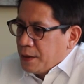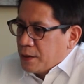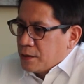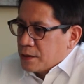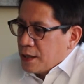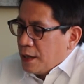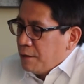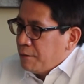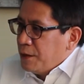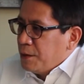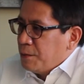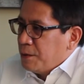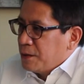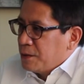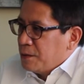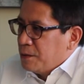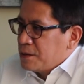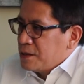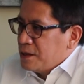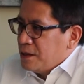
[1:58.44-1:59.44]
Because
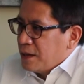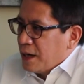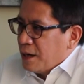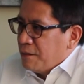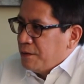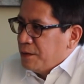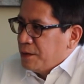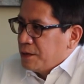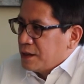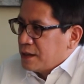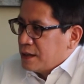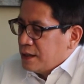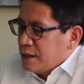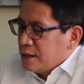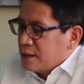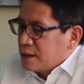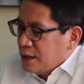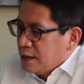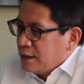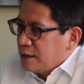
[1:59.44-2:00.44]
everyone goes here, everyone
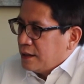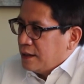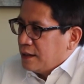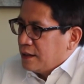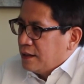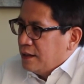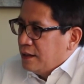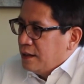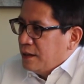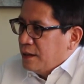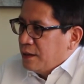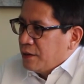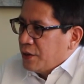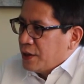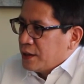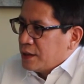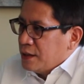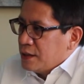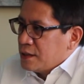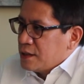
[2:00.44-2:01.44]
thinking
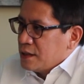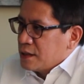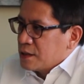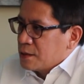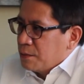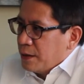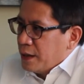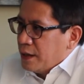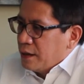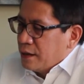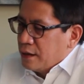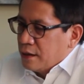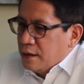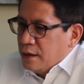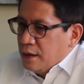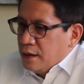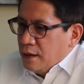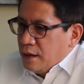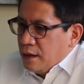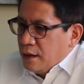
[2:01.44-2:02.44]
that this is where